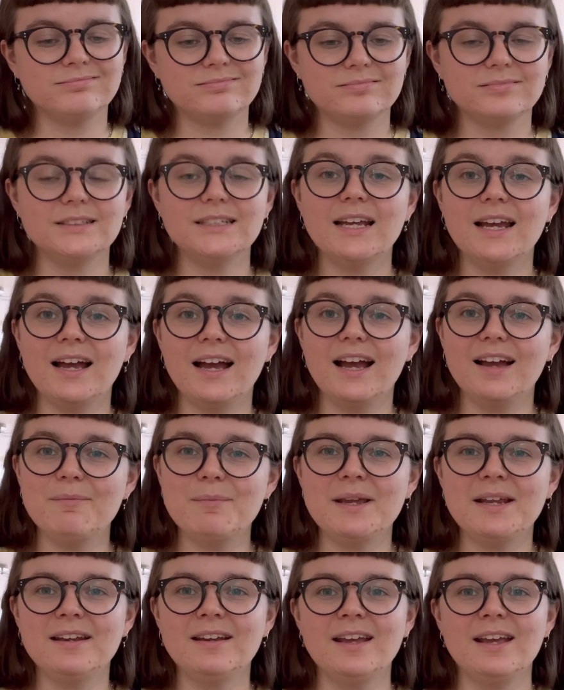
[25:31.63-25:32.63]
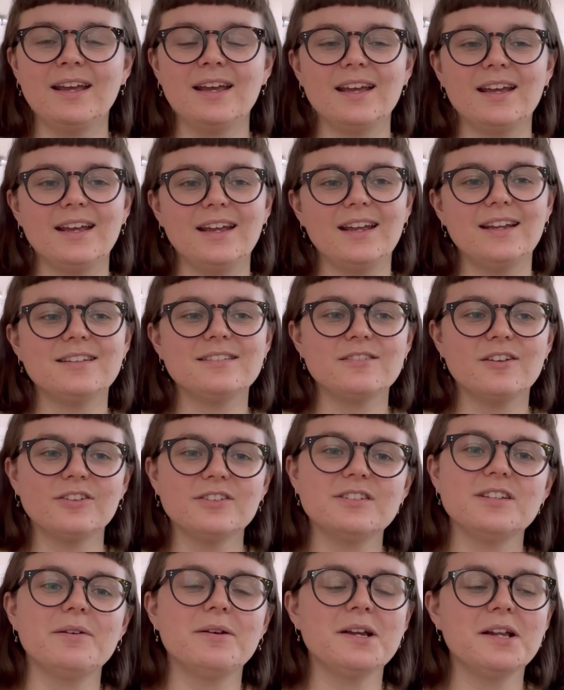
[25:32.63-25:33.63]
yeah, I mean, it's not
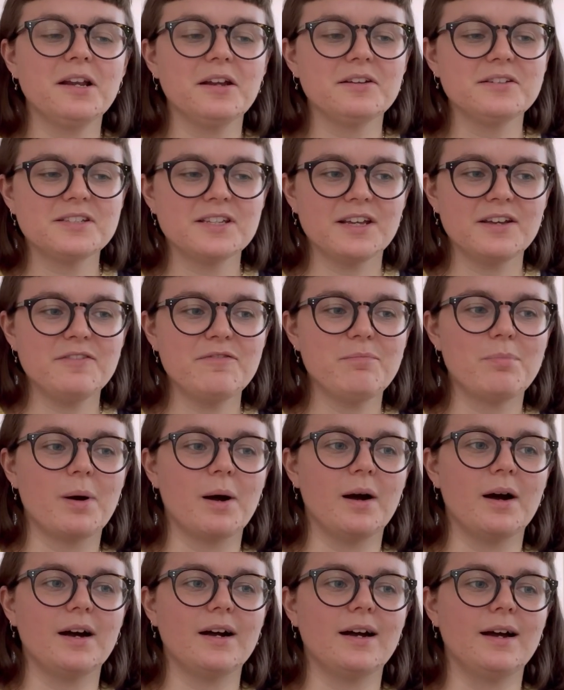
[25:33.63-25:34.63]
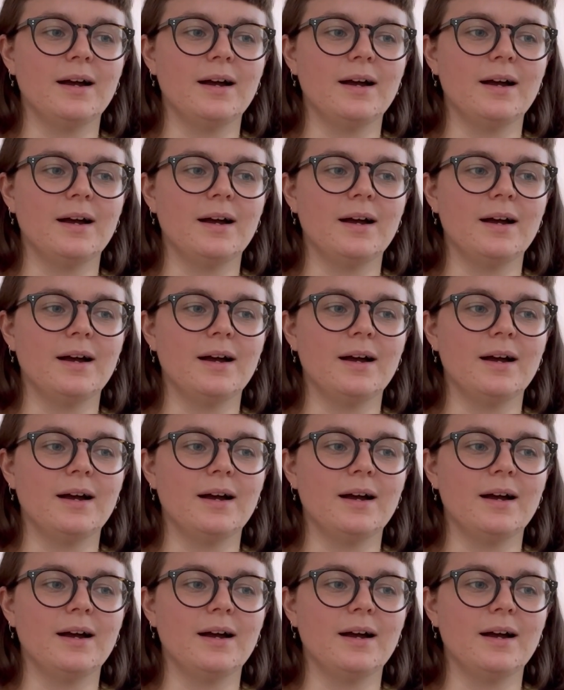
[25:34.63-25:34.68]
so inclusive, but